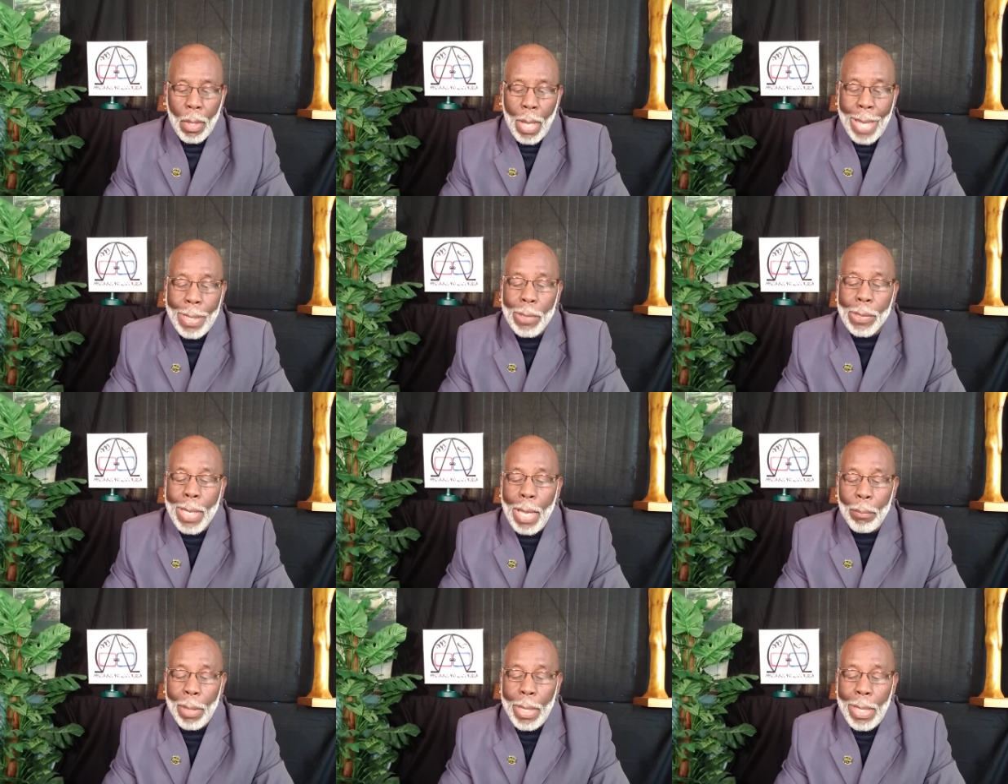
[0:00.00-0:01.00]
And
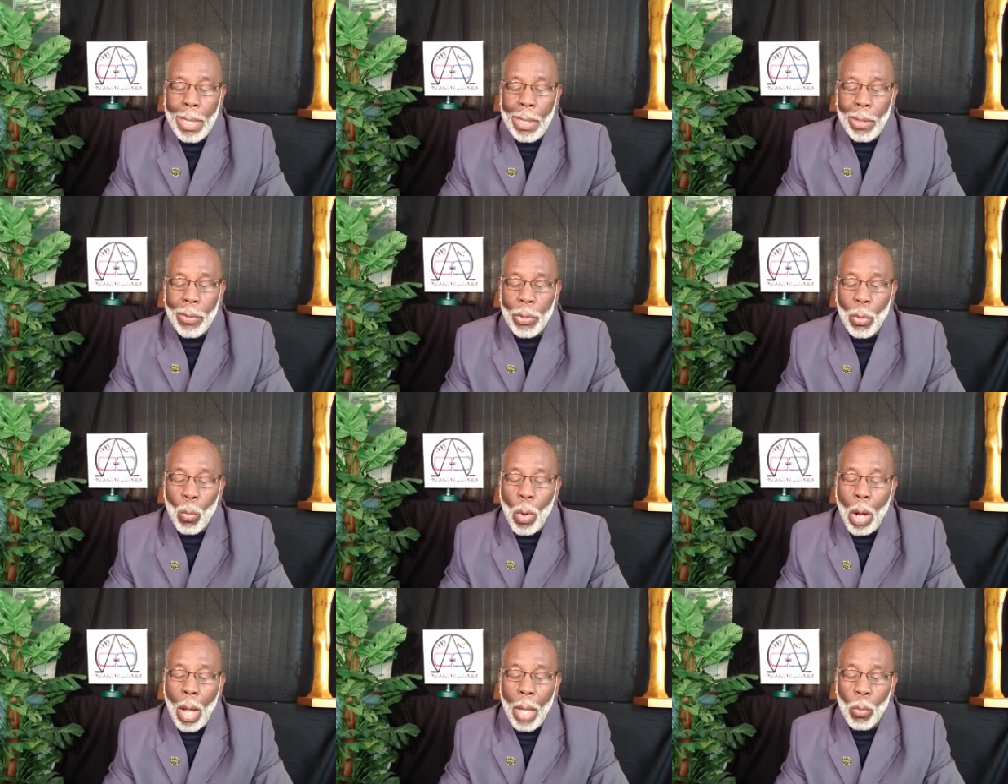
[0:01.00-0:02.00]
escape leads
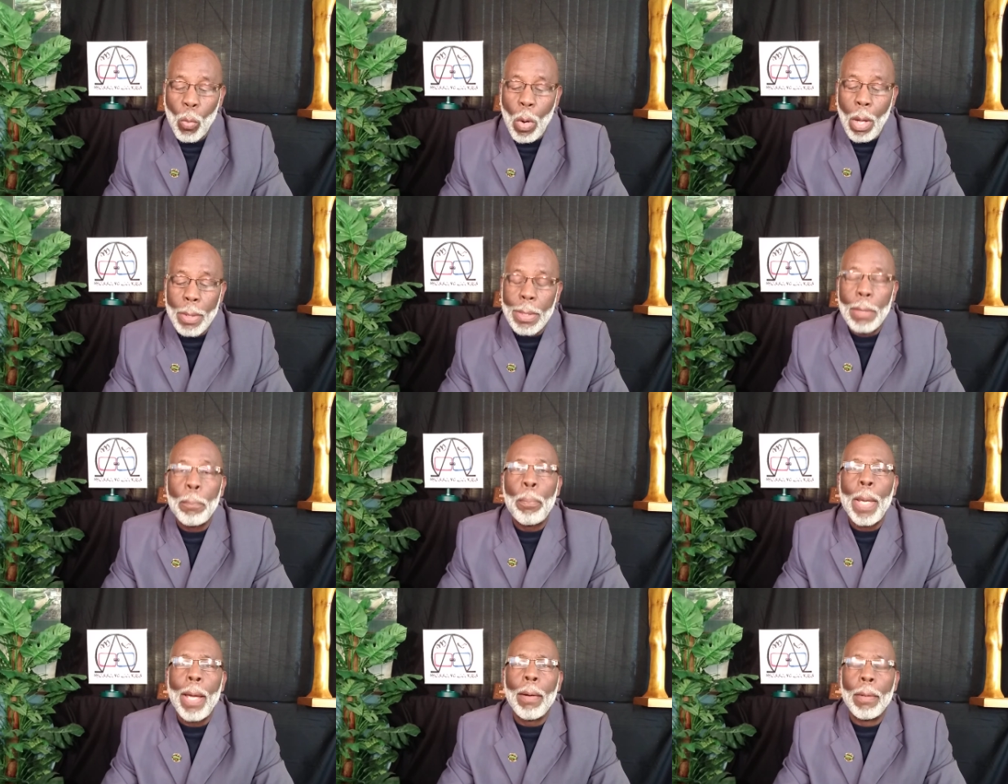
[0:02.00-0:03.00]
to unwanted
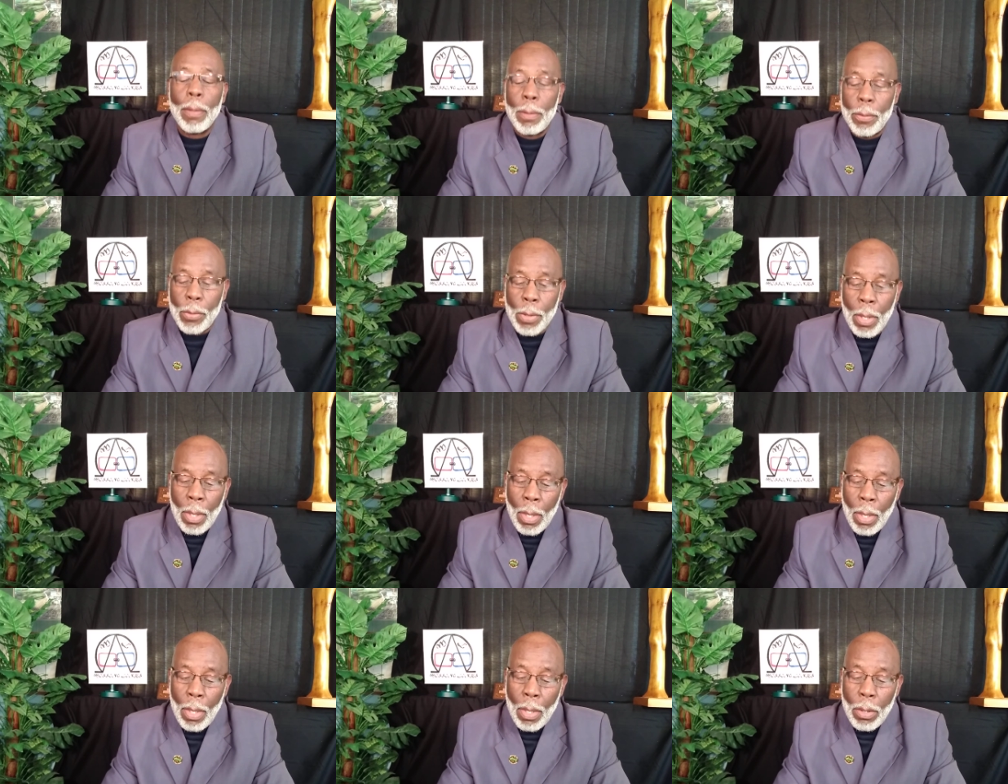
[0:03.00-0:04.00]
perils
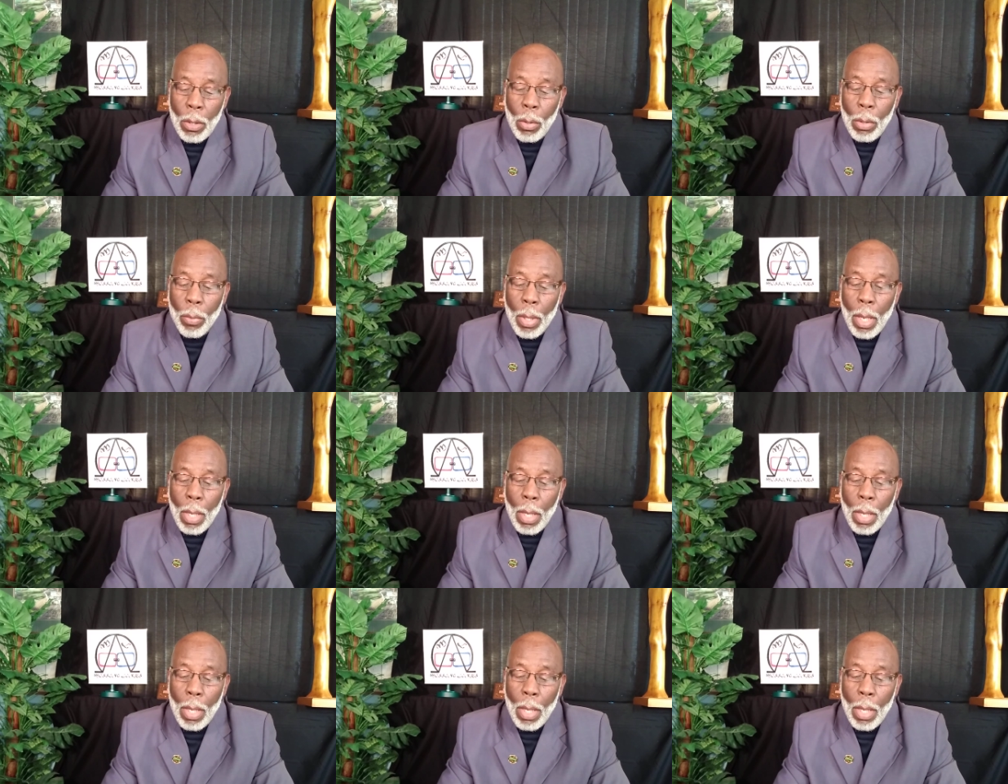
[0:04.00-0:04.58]
you'll